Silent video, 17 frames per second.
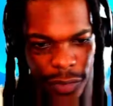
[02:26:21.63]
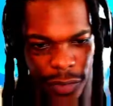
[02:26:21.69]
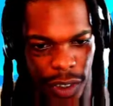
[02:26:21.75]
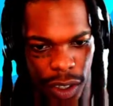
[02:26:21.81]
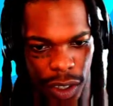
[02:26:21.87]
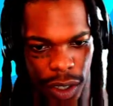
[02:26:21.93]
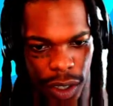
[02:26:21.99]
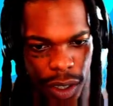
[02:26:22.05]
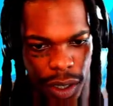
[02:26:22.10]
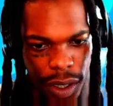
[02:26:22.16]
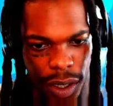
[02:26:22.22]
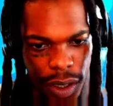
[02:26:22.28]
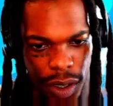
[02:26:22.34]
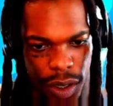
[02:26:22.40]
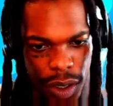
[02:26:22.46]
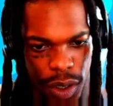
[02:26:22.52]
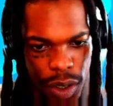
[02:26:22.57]
Okay,
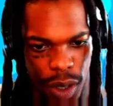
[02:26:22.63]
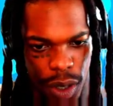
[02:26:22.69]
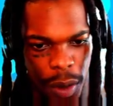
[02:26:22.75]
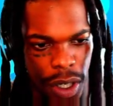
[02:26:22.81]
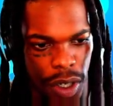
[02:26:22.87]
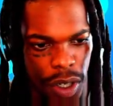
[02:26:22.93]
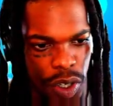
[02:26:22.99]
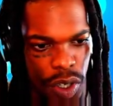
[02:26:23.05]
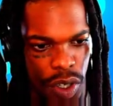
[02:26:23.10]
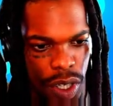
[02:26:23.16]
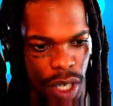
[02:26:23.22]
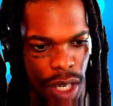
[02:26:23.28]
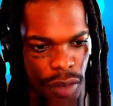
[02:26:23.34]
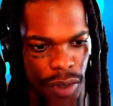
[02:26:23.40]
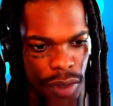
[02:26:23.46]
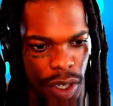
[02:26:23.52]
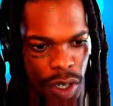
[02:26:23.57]
so I'm gonna
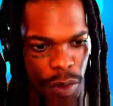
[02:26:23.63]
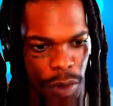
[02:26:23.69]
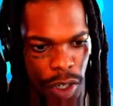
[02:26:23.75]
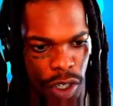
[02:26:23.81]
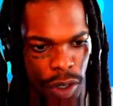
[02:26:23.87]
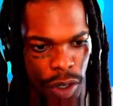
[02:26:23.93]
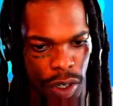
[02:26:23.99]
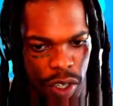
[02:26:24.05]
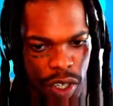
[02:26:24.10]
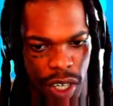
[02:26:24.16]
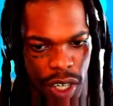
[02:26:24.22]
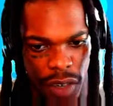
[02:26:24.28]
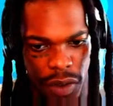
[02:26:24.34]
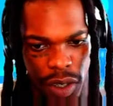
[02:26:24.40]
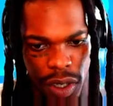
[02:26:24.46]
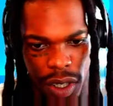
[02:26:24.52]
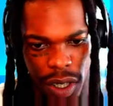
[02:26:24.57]
save this, make sure it
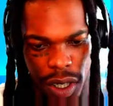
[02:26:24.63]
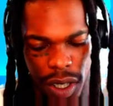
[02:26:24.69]
saves.